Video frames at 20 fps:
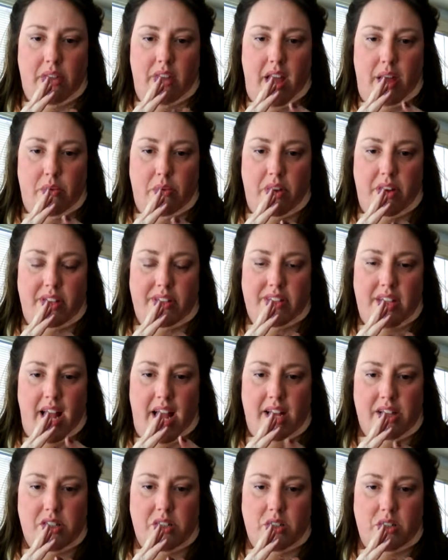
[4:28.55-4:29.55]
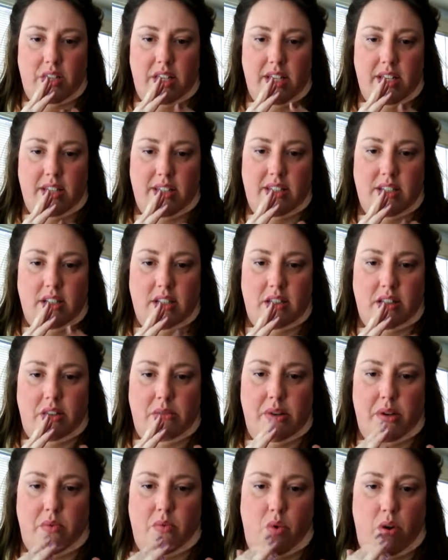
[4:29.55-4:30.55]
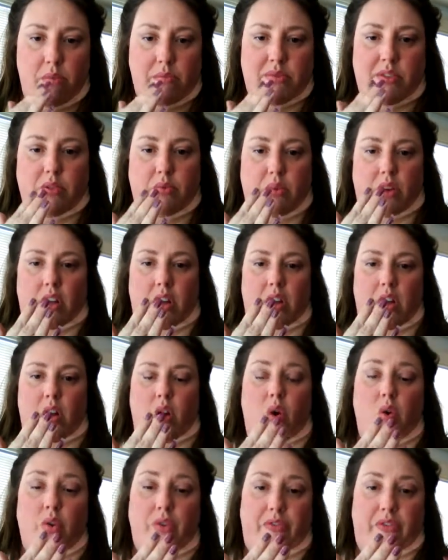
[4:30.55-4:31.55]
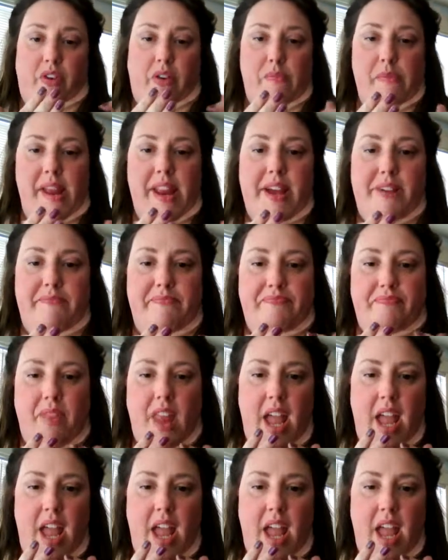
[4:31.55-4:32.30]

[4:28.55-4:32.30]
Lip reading: That one is actually still a little bit warm, so we're going to hold for a minute,